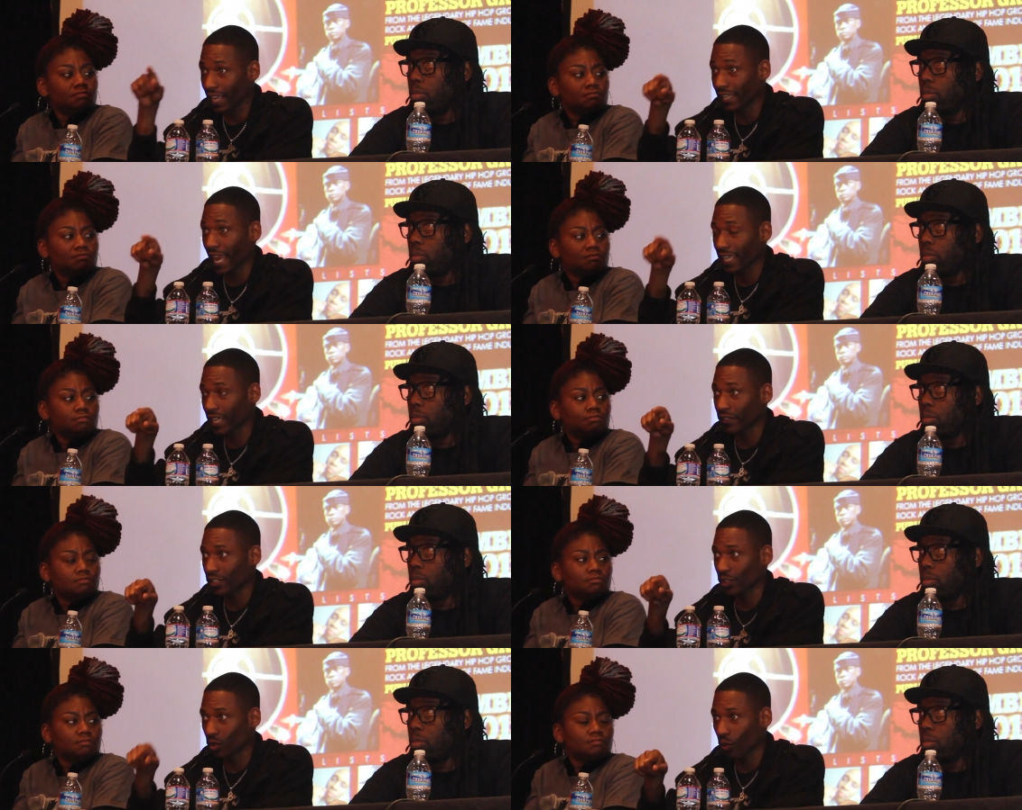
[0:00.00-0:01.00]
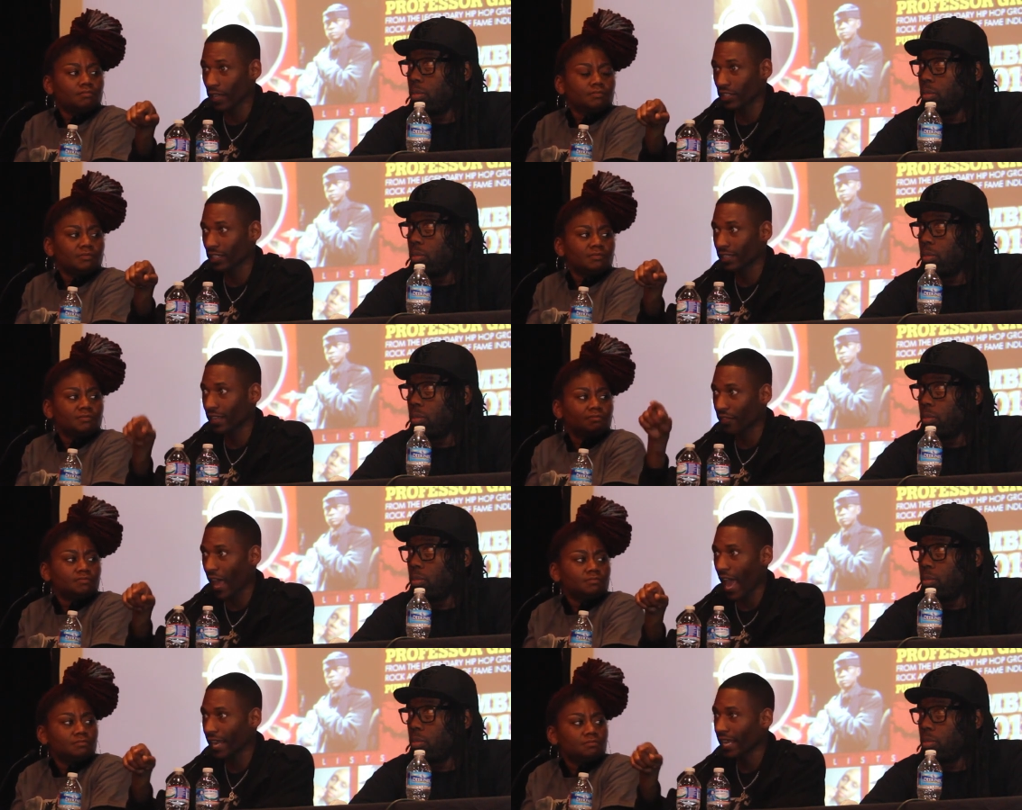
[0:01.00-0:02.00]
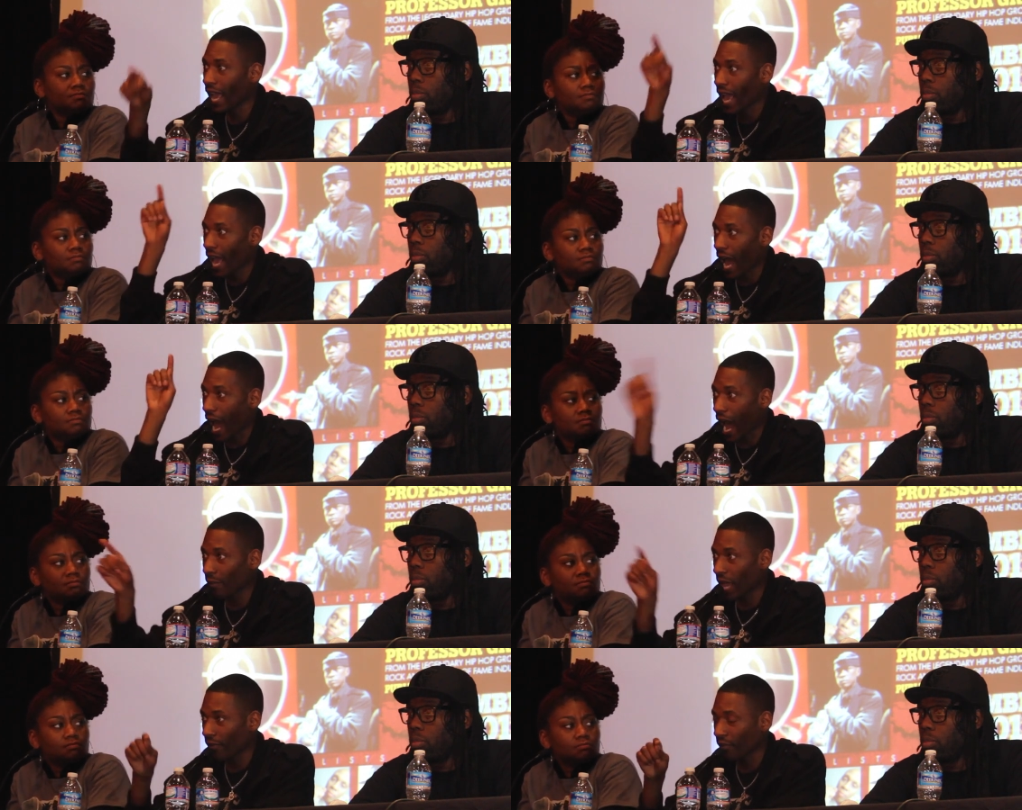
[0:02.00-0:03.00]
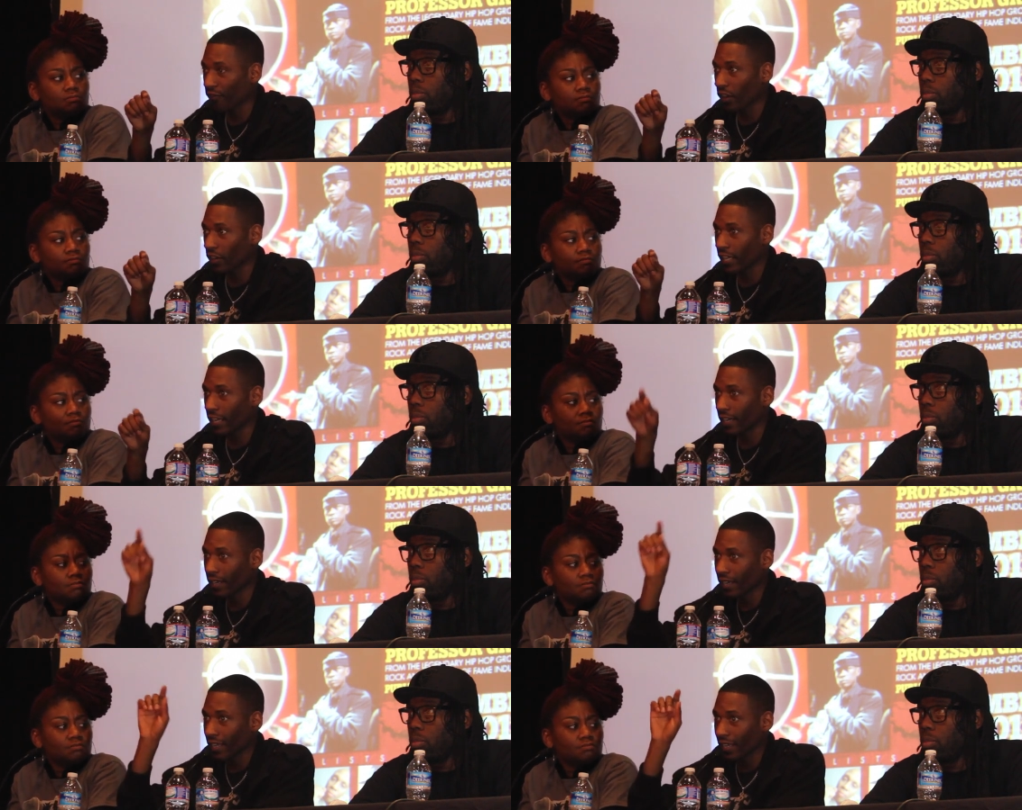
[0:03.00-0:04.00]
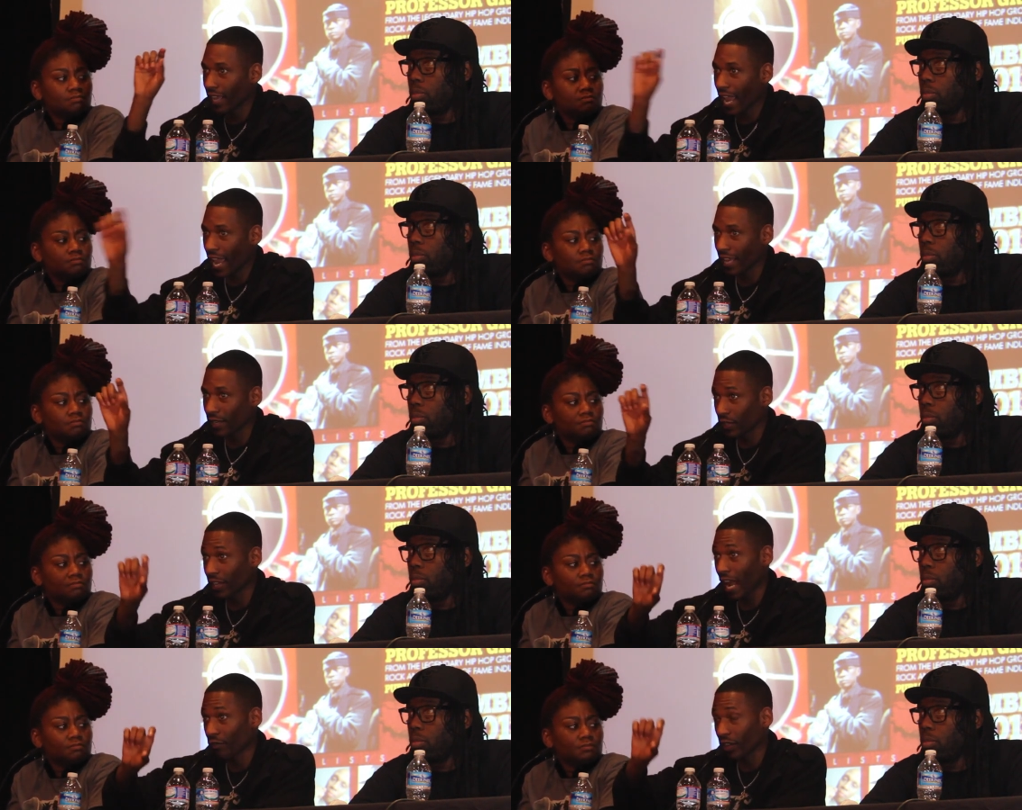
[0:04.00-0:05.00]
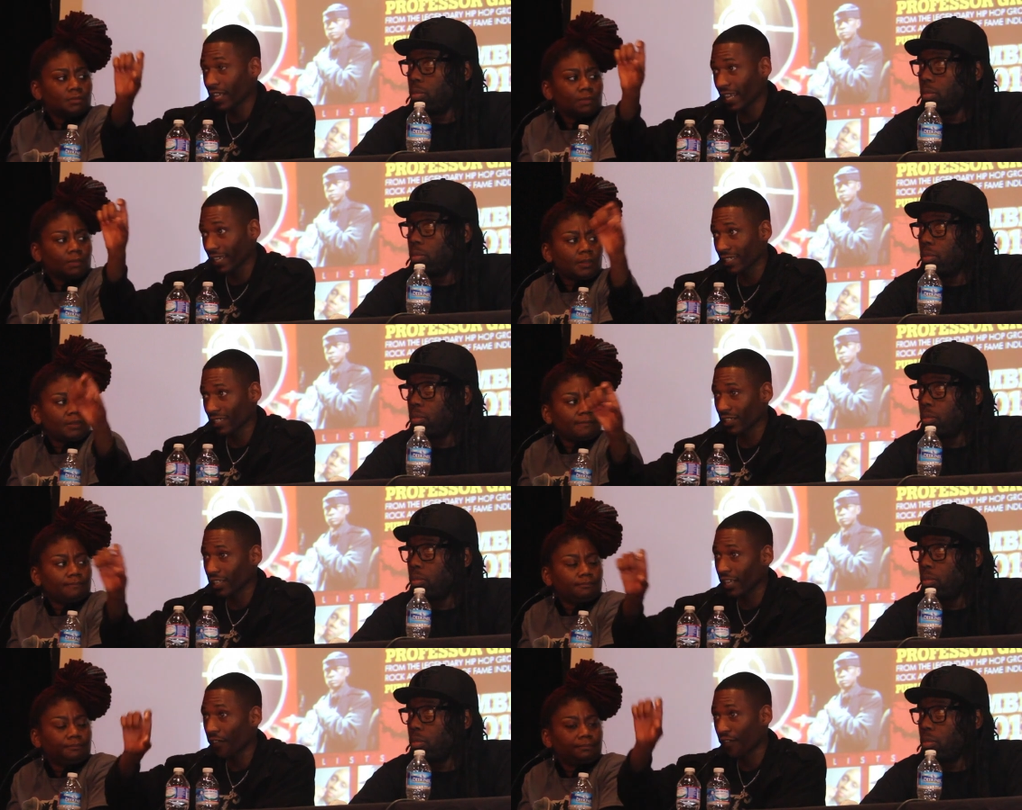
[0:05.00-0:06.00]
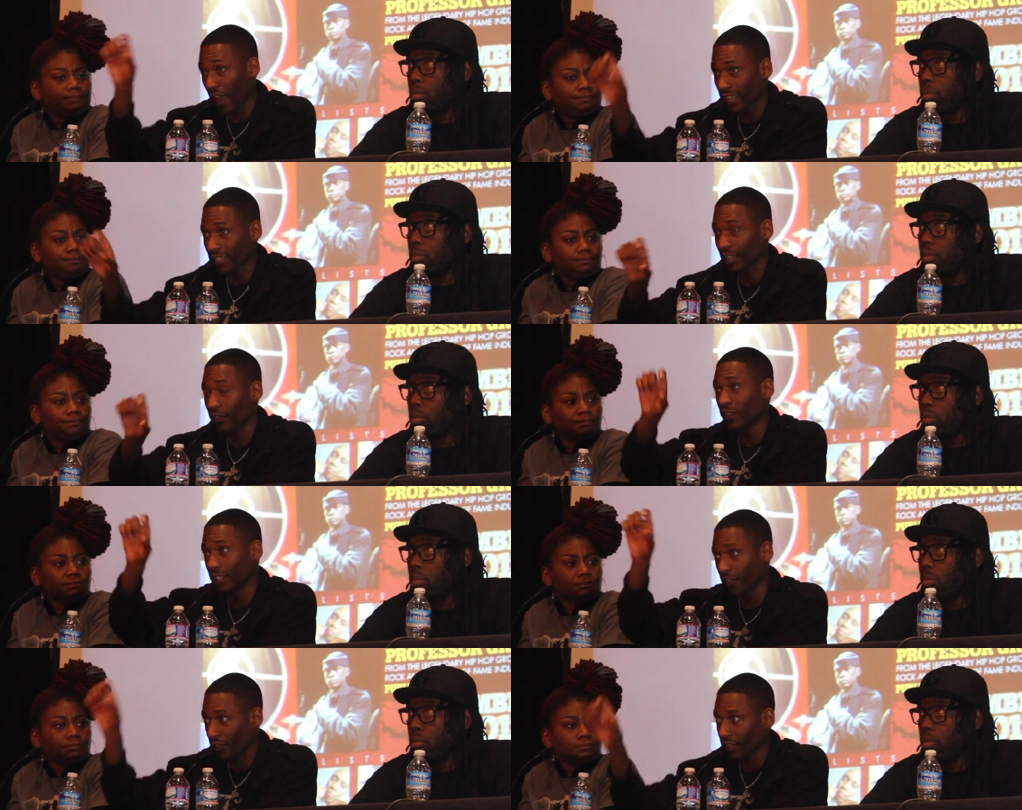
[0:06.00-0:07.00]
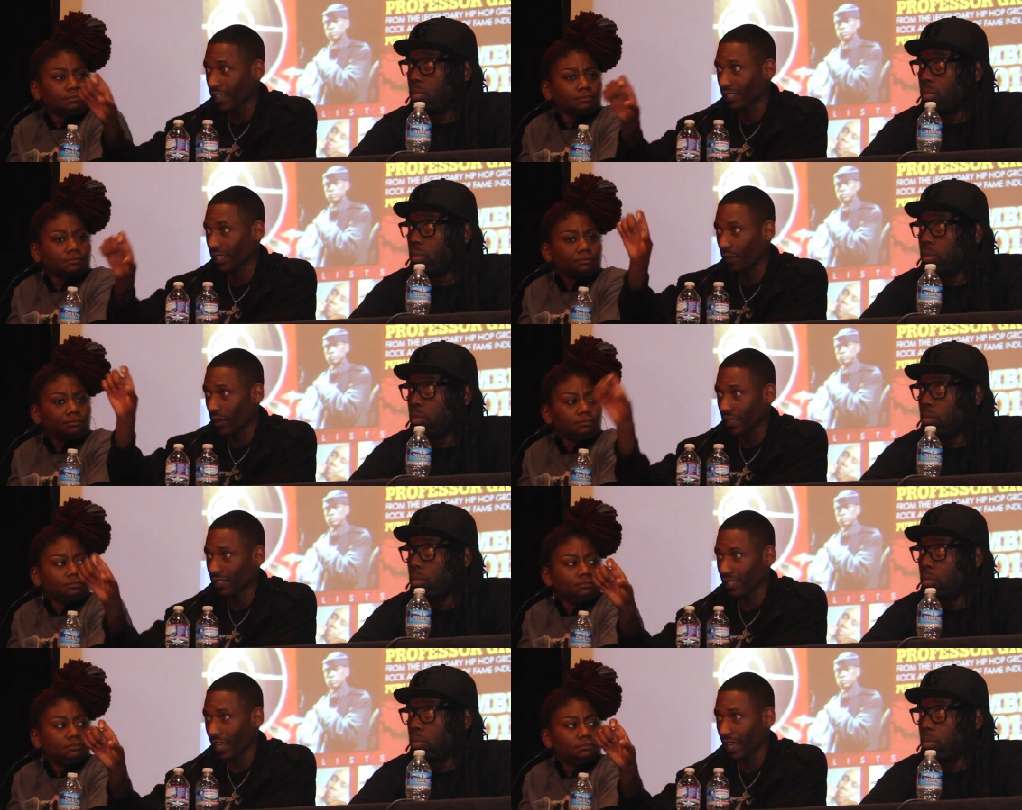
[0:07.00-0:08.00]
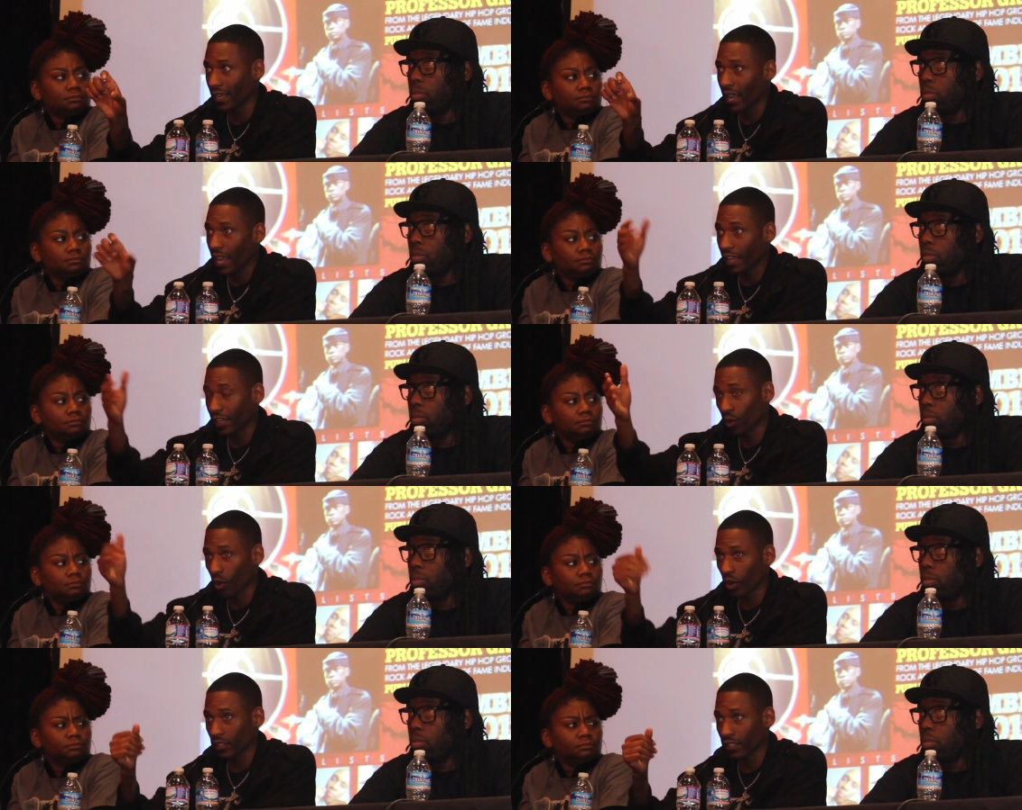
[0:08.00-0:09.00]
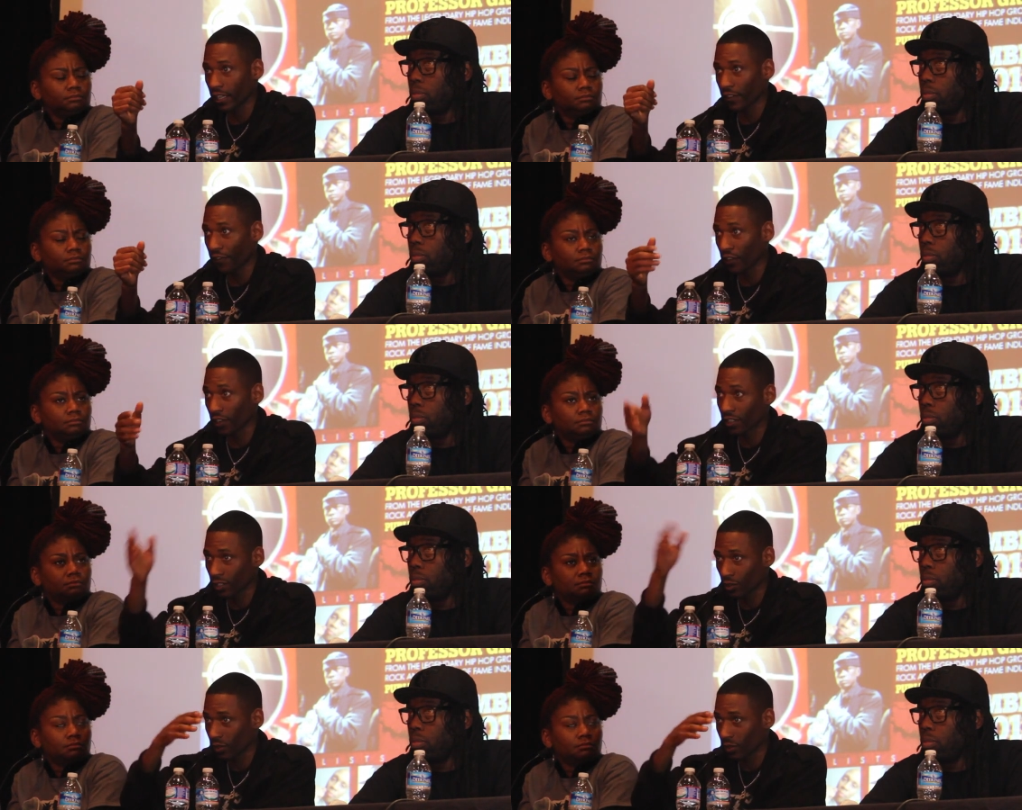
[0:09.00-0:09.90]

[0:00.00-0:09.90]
Speaker 1: in that given situation that I'm having fun here and you're not really getting into the effects of the different things that are being said. And in the words of Neely Fuller, because